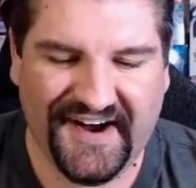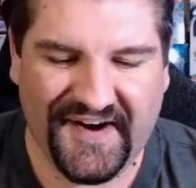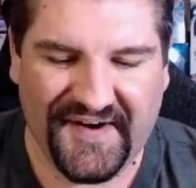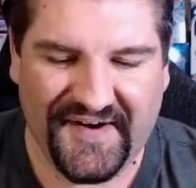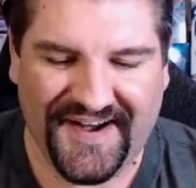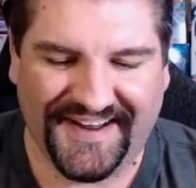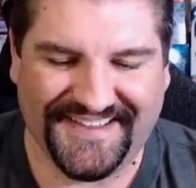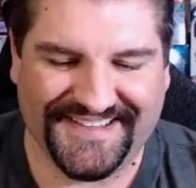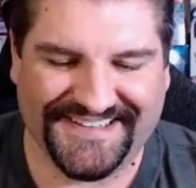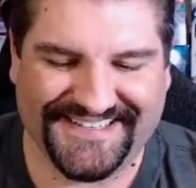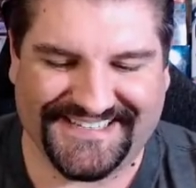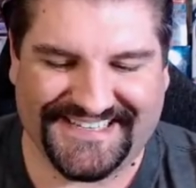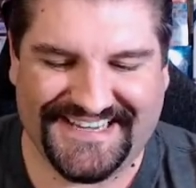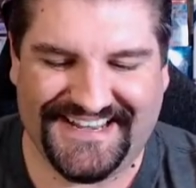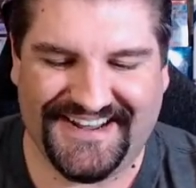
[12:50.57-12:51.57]
All right, let's
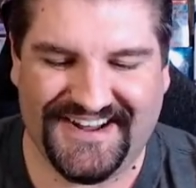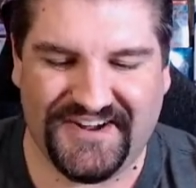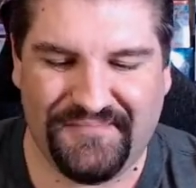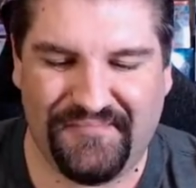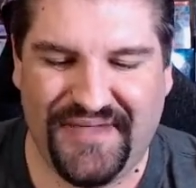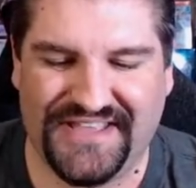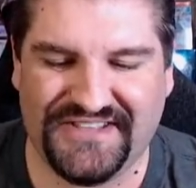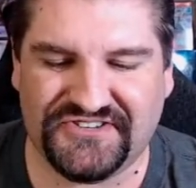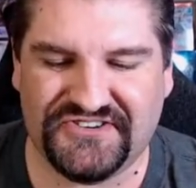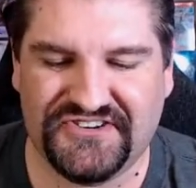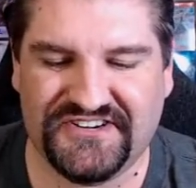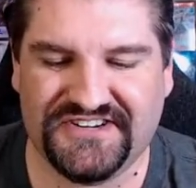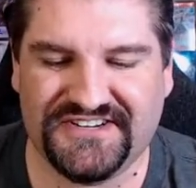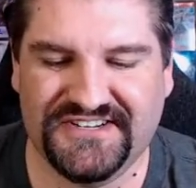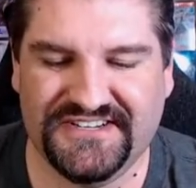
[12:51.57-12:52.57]
see here.
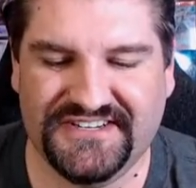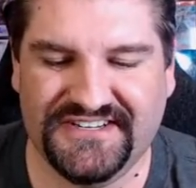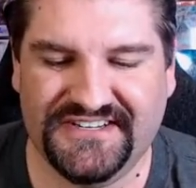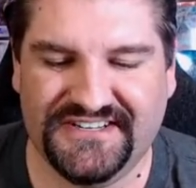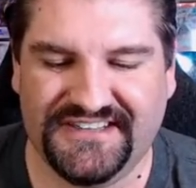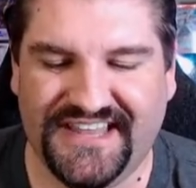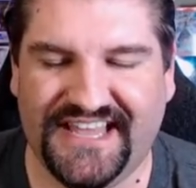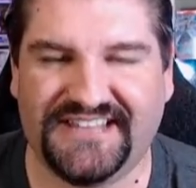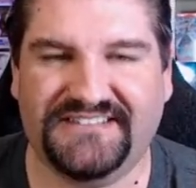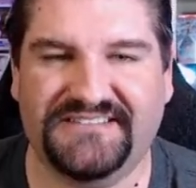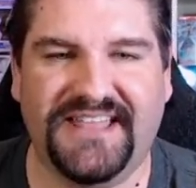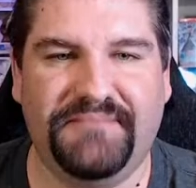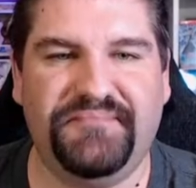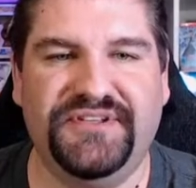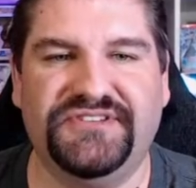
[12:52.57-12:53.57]
Pinsir, that
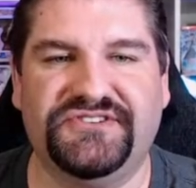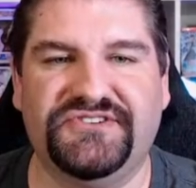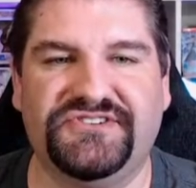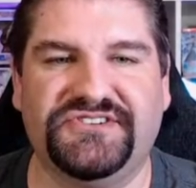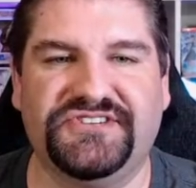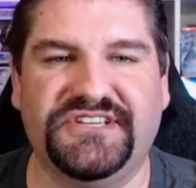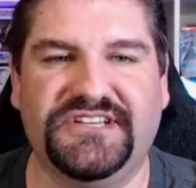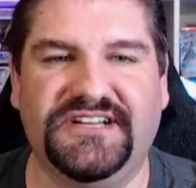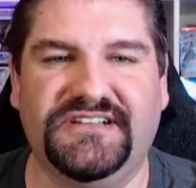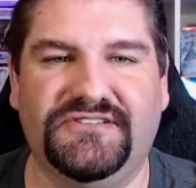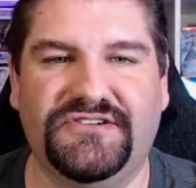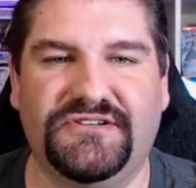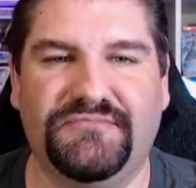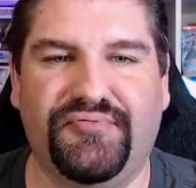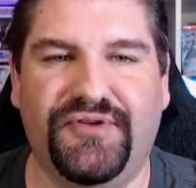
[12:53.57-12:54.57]
that Pinsir's uh,
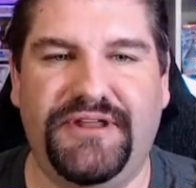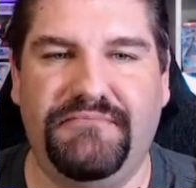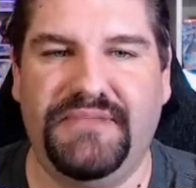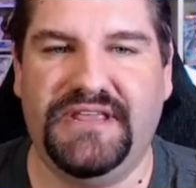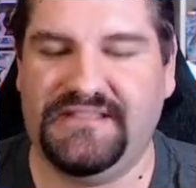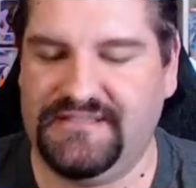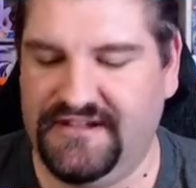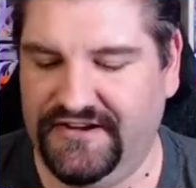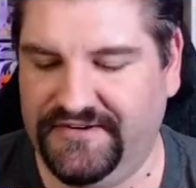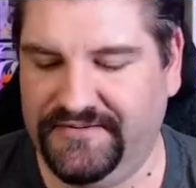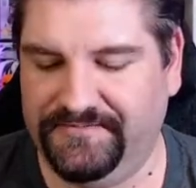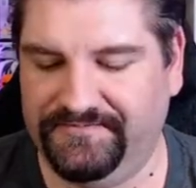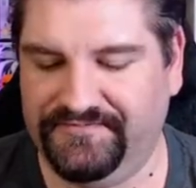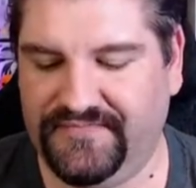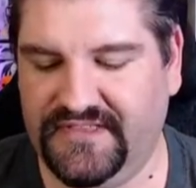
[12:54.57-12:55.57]
looking pretty mean there.
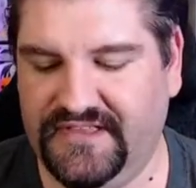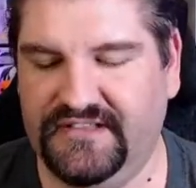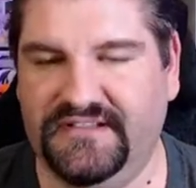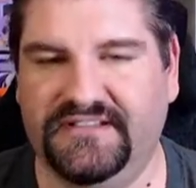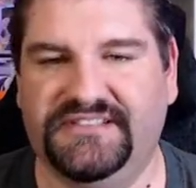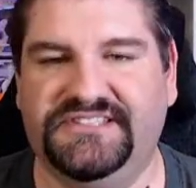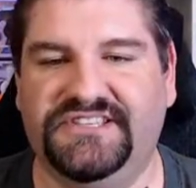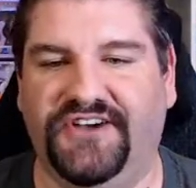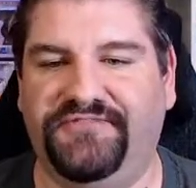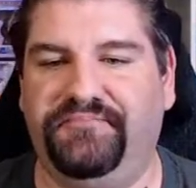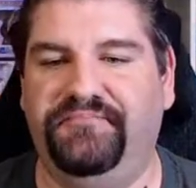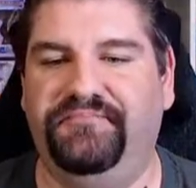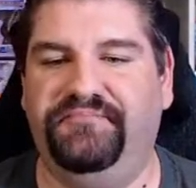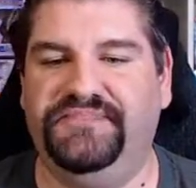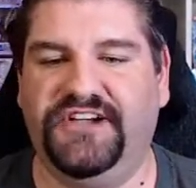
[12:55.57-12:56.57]
Tough,
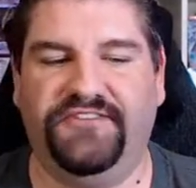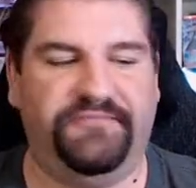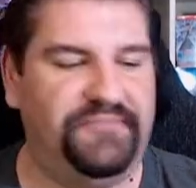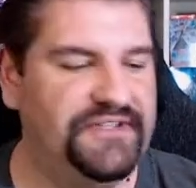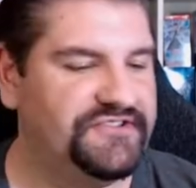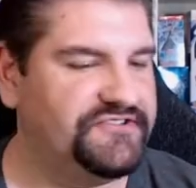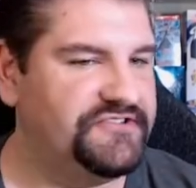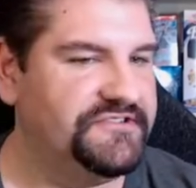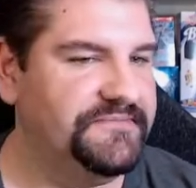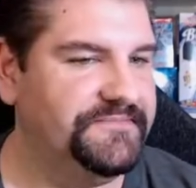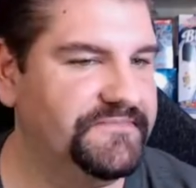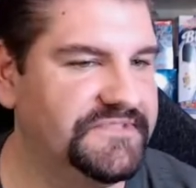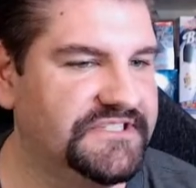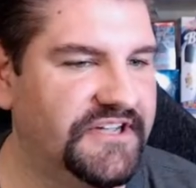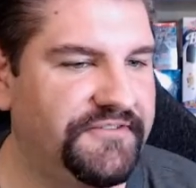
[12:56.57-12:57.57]
tough Pinsir,
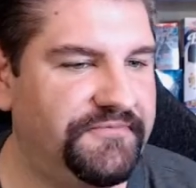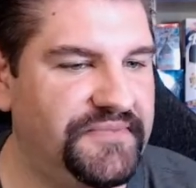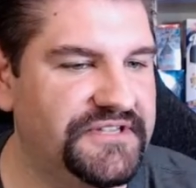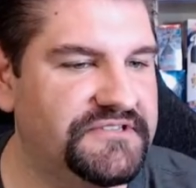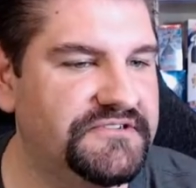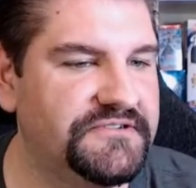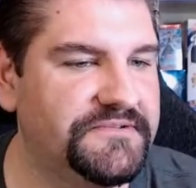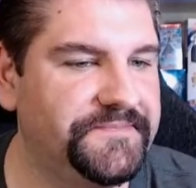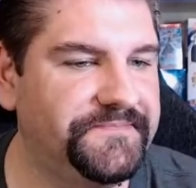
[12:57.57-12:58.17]
tough Pinsir.